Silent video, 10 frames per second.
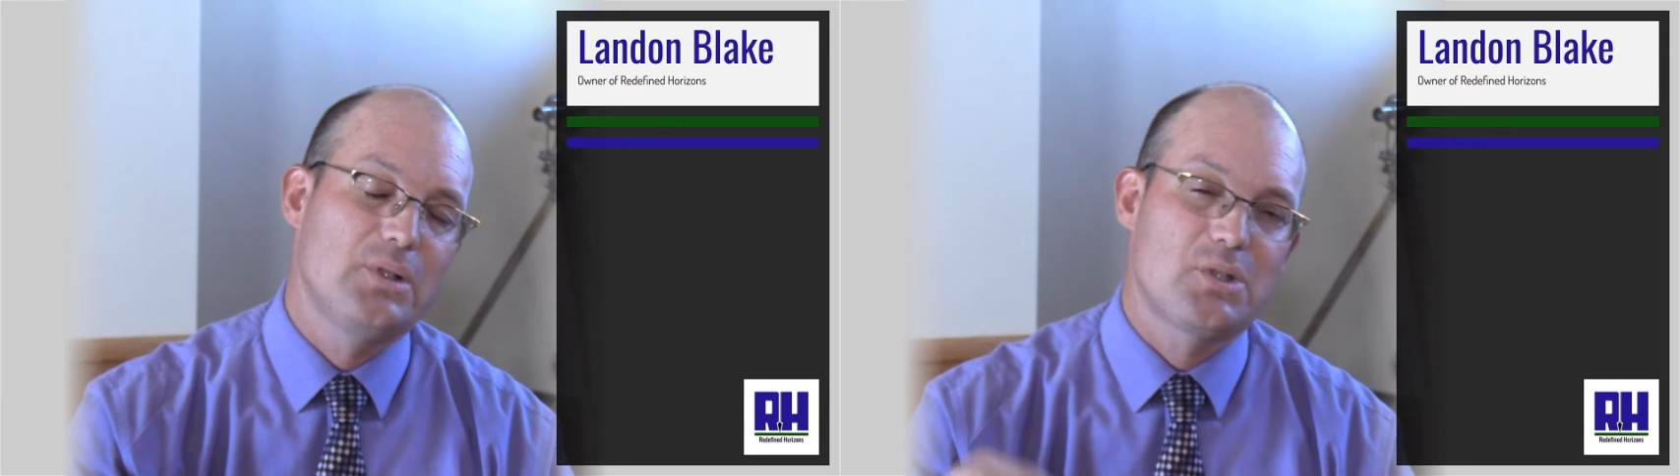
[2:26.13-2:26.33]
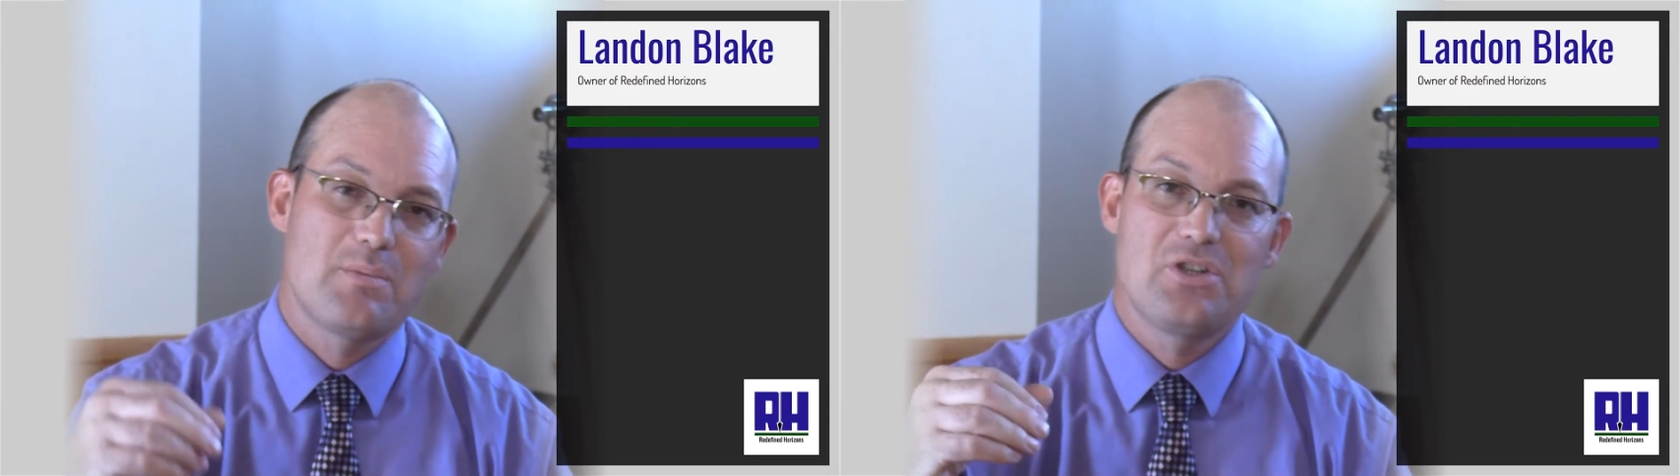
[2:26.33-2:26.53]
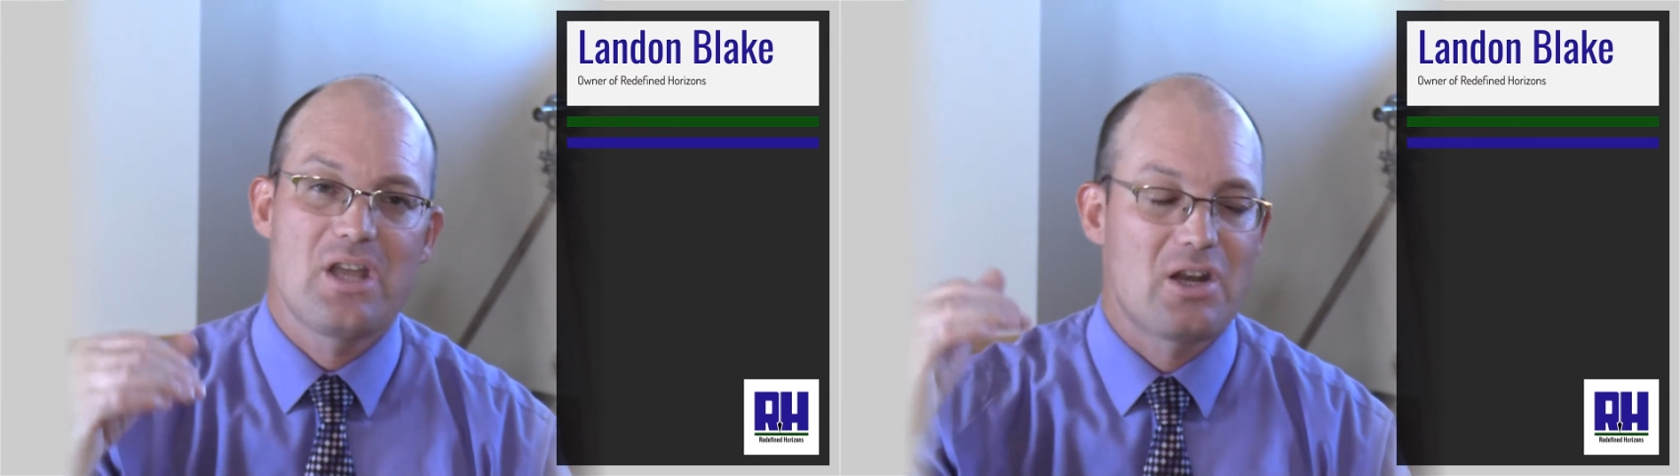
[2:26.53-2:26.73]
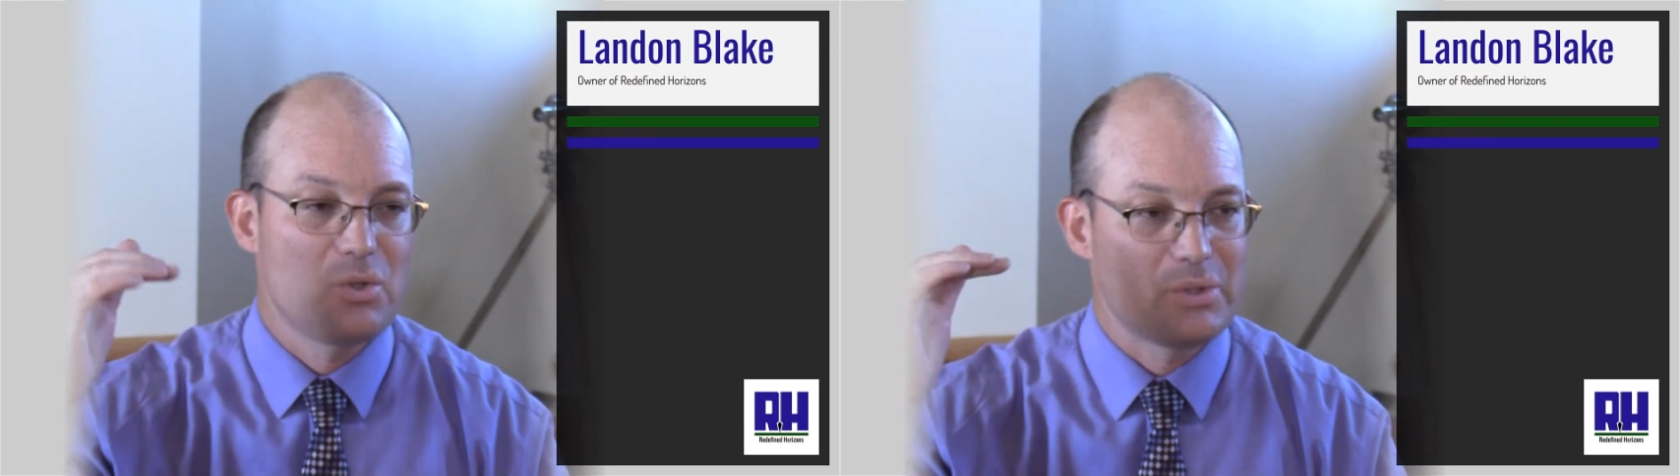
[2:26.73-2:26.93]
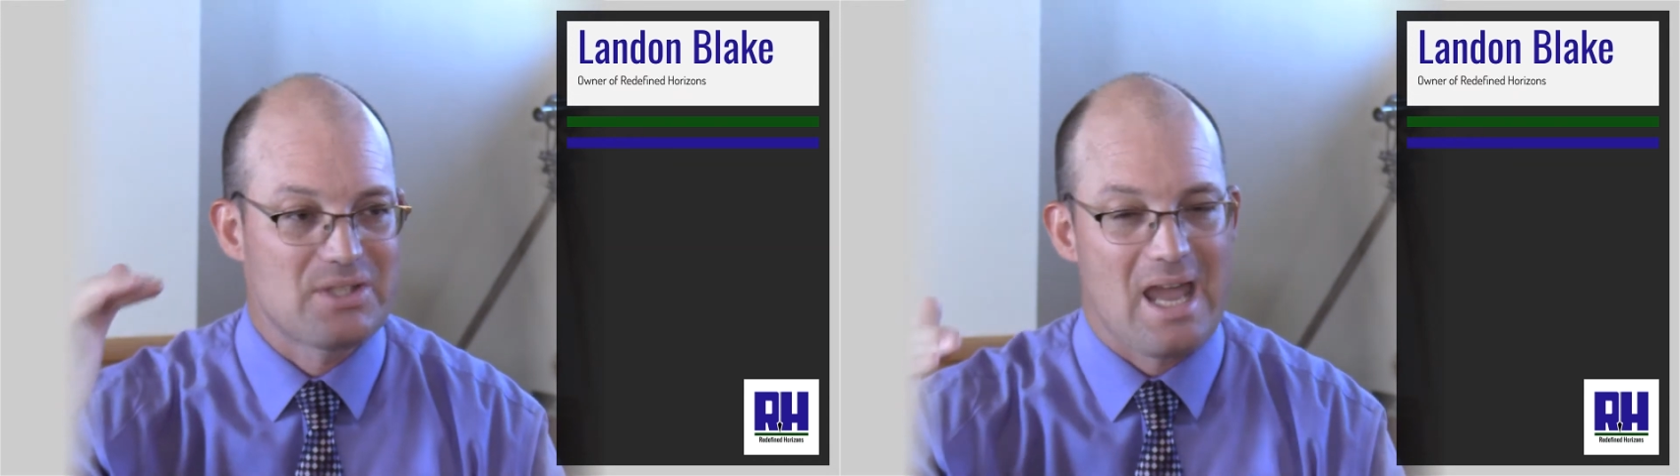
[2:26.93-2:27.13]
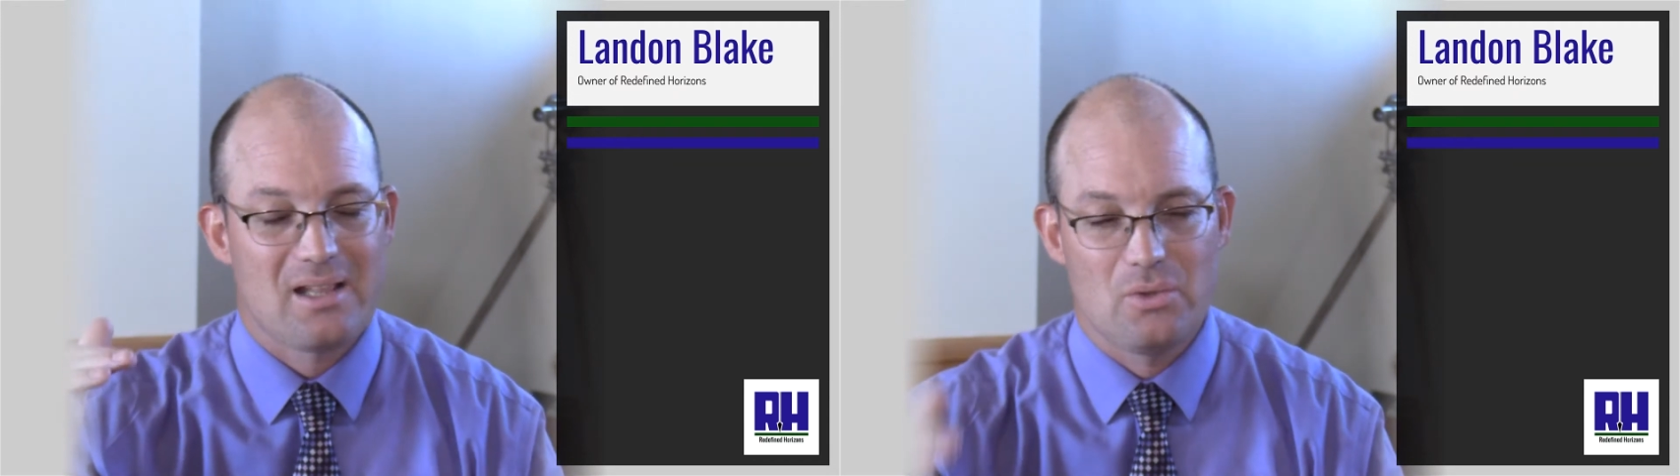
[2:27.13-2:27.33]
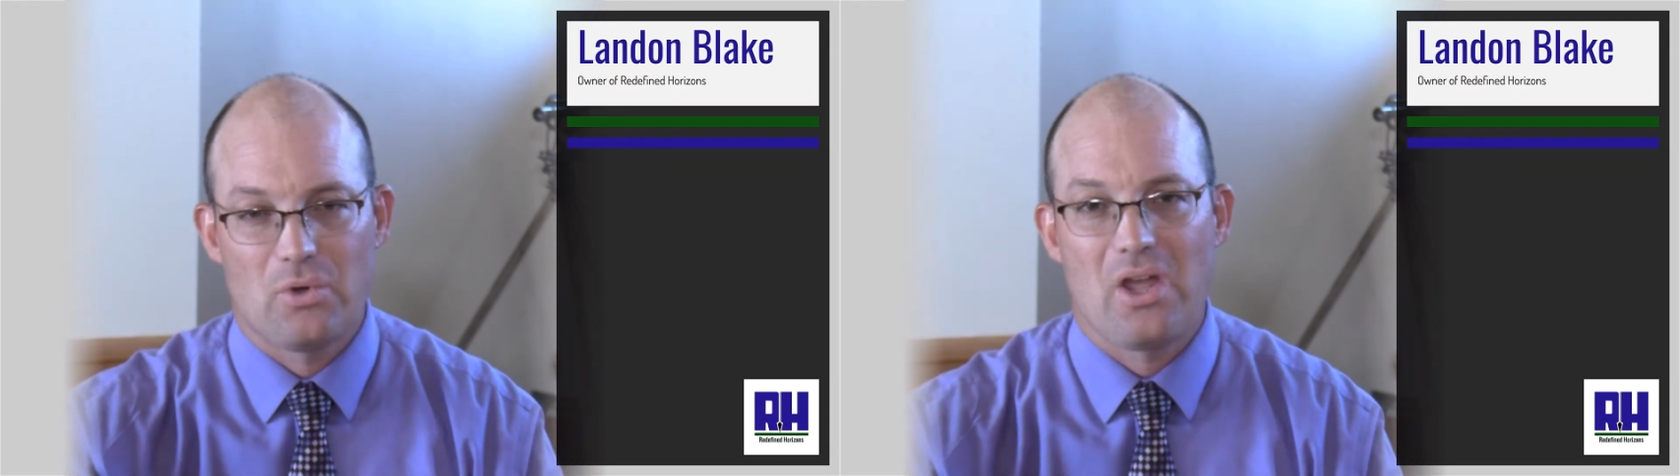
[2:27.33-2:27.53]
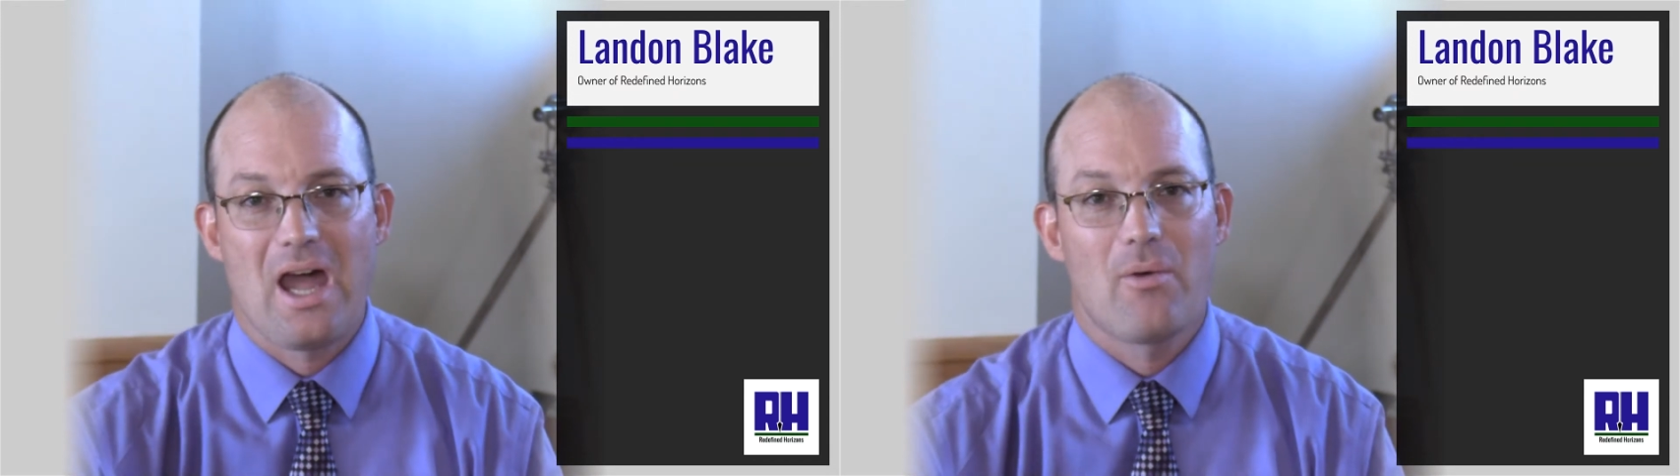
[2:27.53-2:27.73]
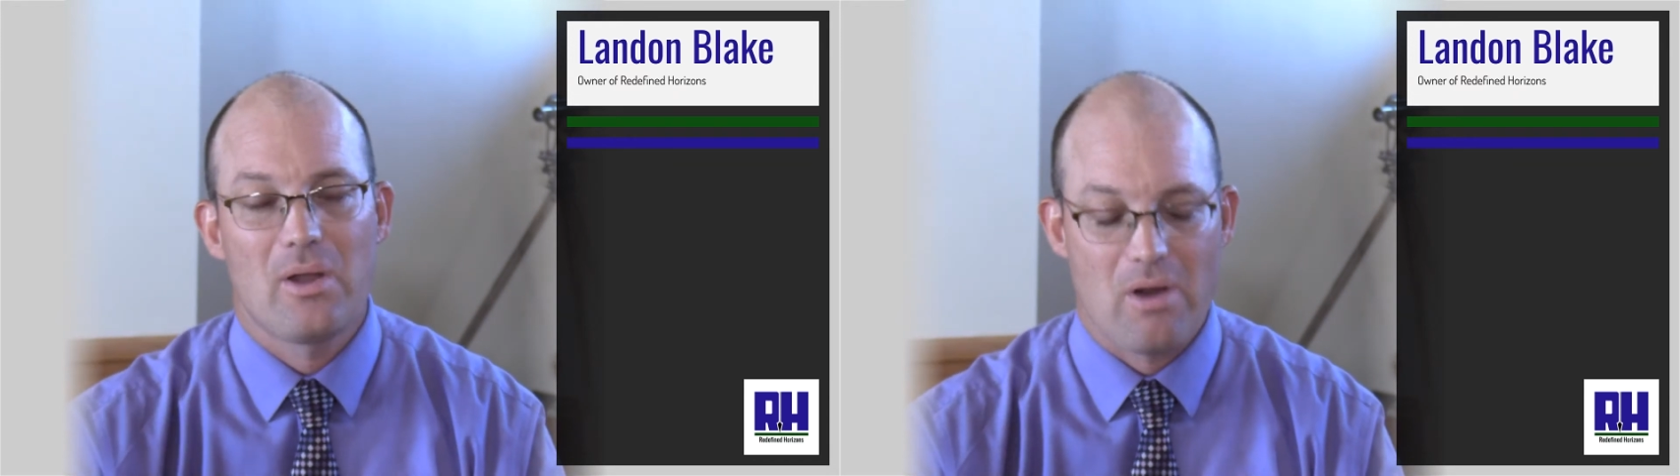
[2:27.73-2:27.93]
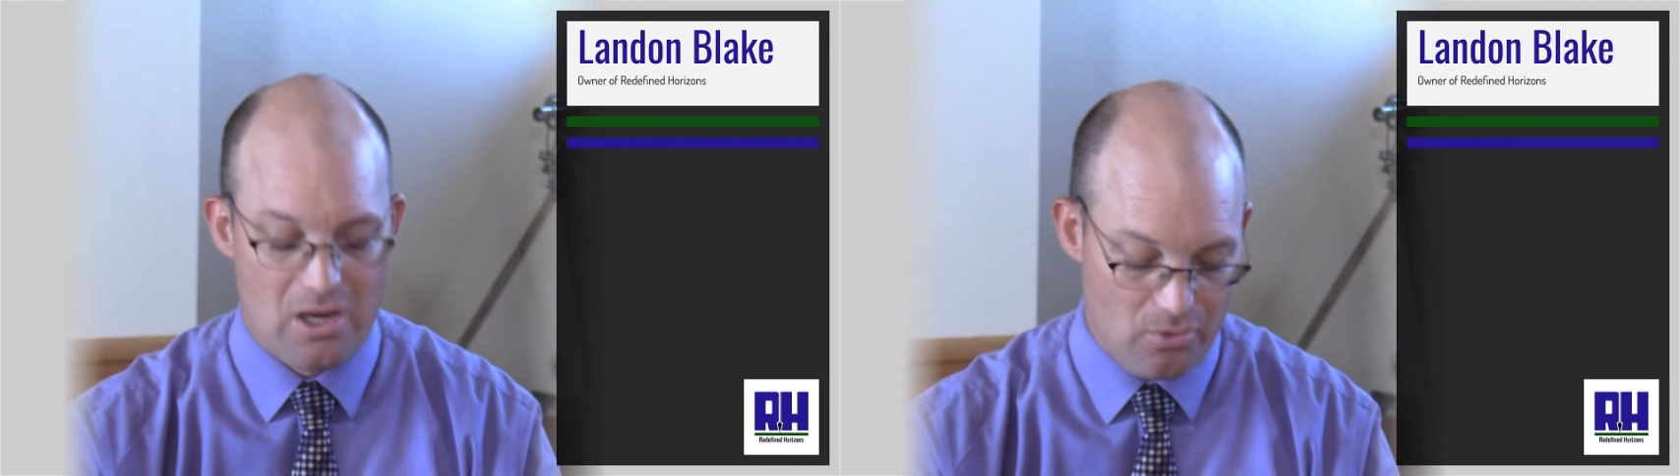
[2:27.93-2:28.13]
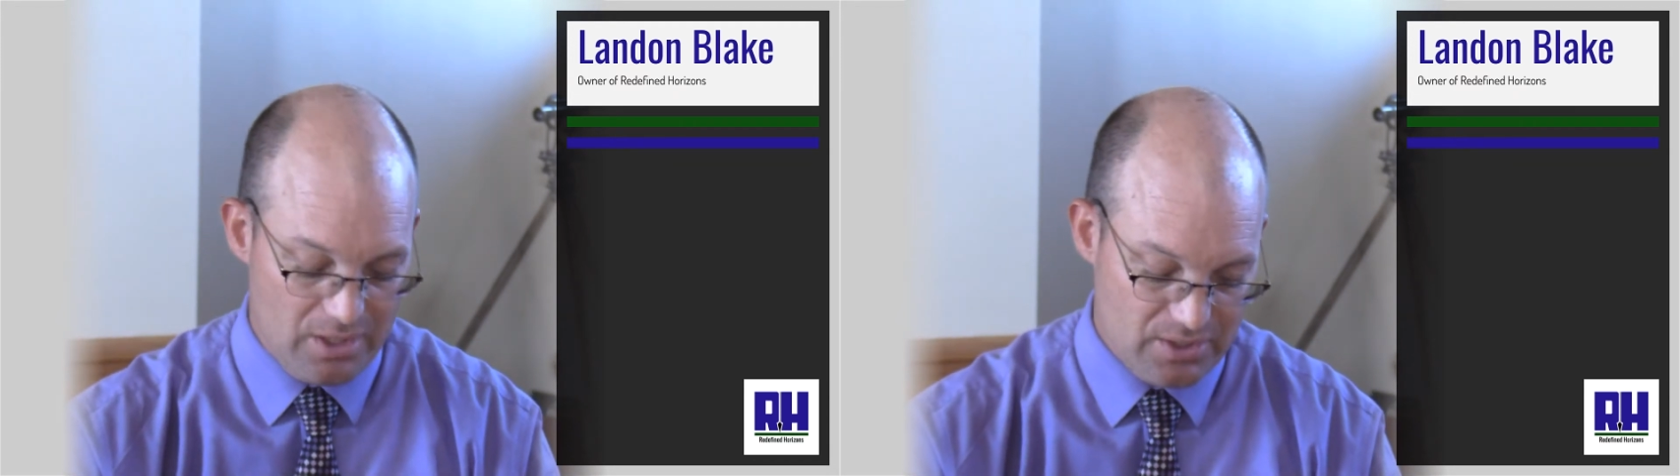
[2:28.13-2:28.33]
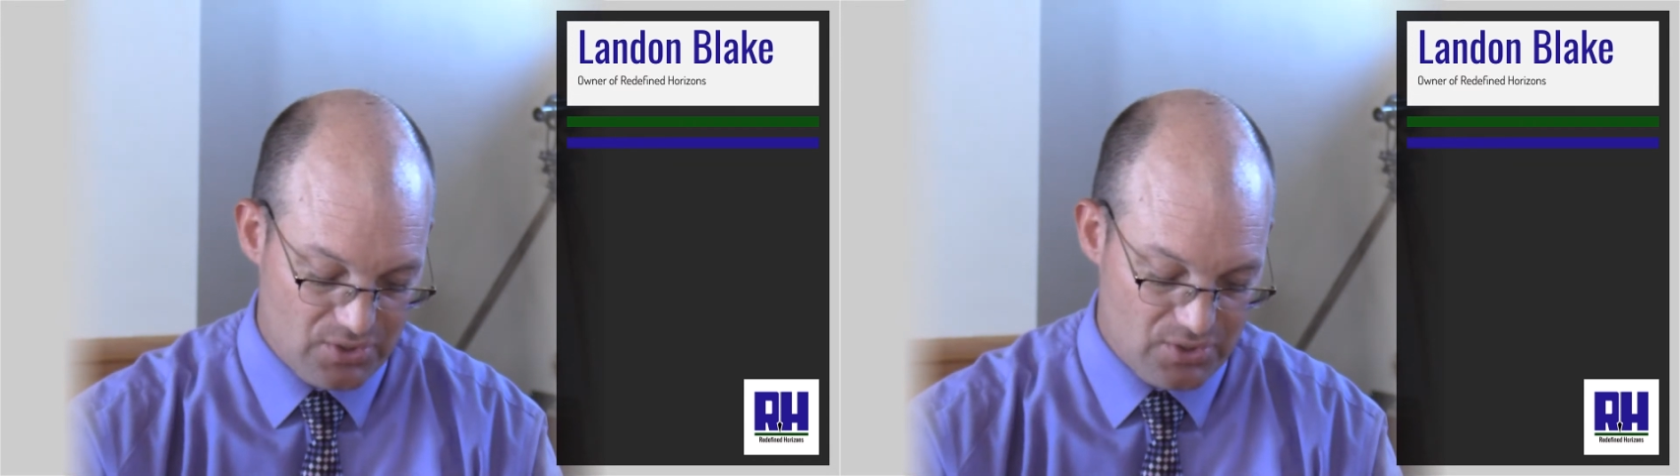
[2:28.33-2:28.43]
which means you got to know exactly where the highway right of way is,